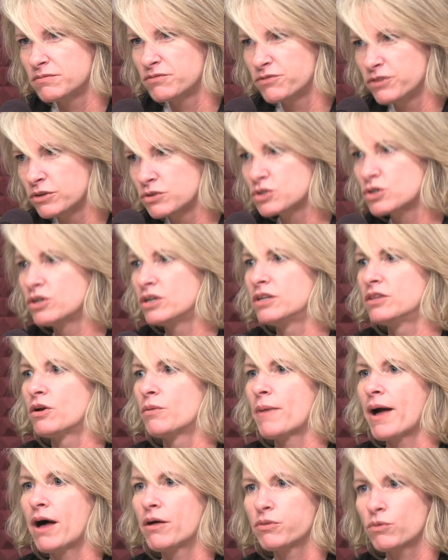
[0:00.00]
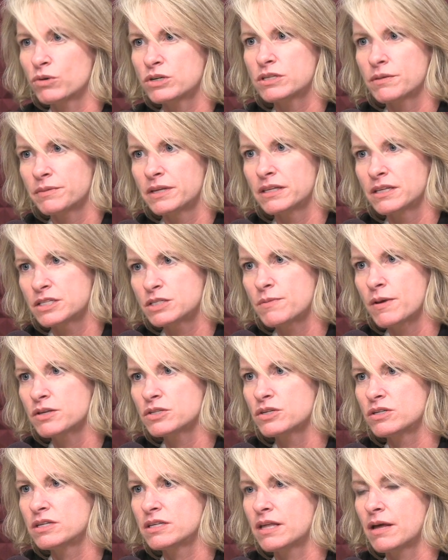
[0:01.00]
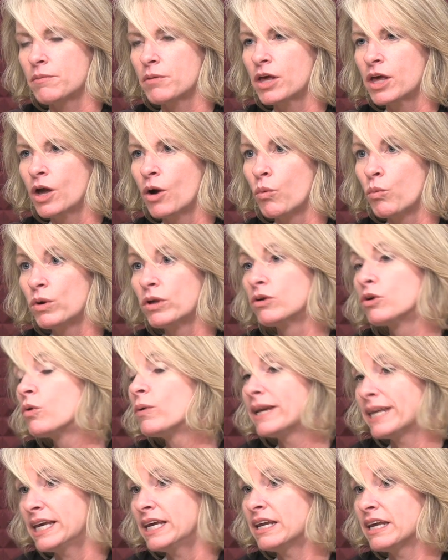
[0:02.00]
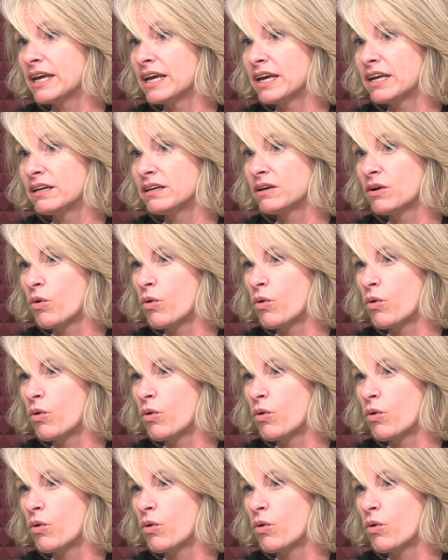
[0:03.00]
feels good in their mouth or something that smells good to them will quit eating it,